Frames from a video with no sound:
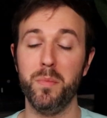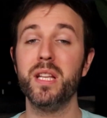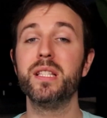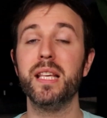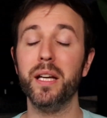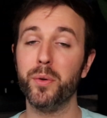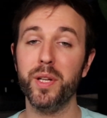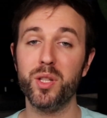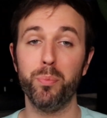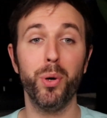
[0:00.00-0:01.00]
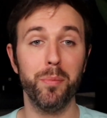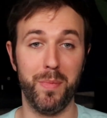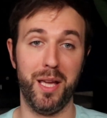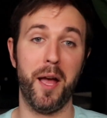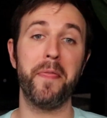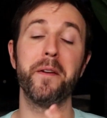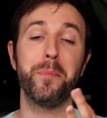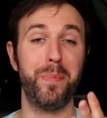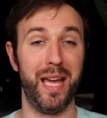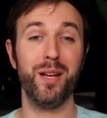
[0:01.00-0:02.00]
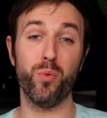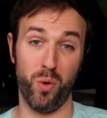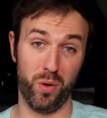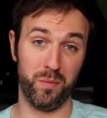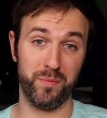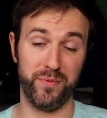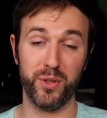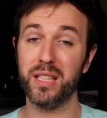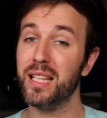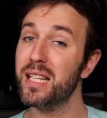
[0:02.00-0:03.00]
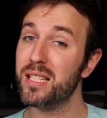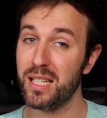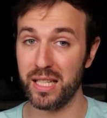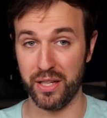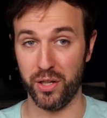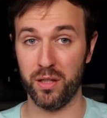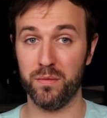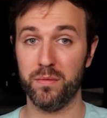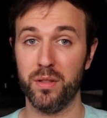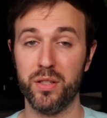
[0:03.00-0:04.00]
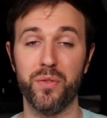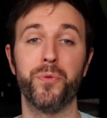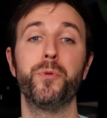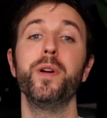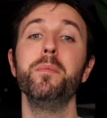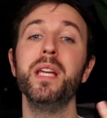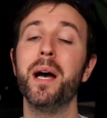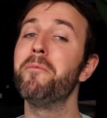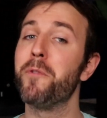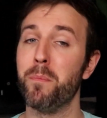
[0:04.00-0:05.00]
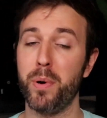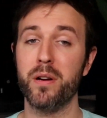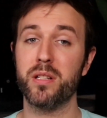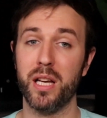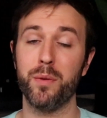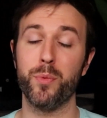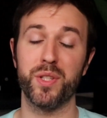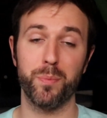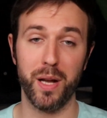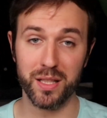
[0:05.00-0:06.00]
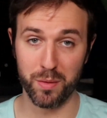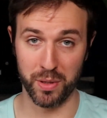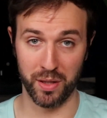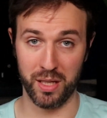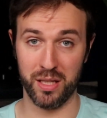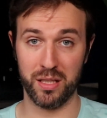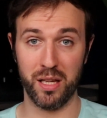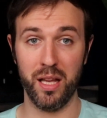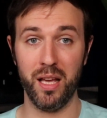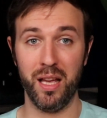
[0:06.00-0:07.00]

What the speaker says: It means they agreed to put me on their payroll for at least a year to free me up from part-time responsibilities